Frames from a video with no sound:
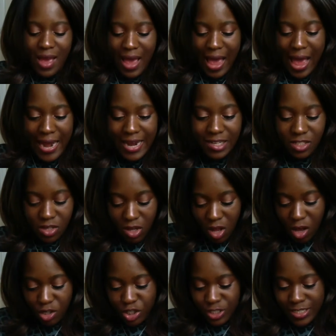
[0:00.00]
and it's
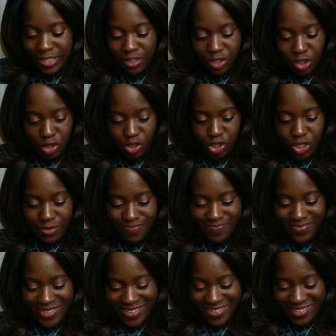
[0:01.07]
largely untouched.
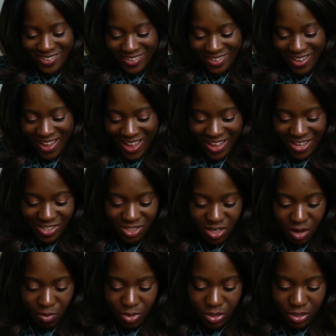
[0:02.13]

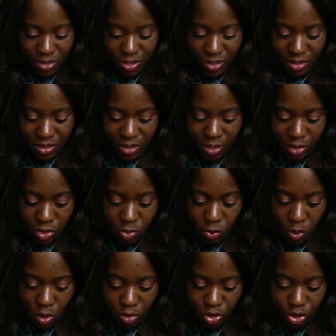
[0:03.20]
So I'm just going to
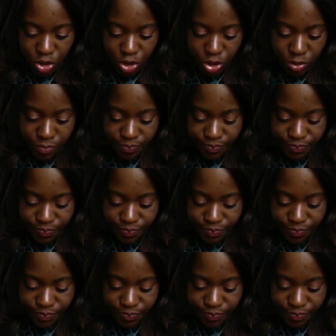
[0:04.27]
swatch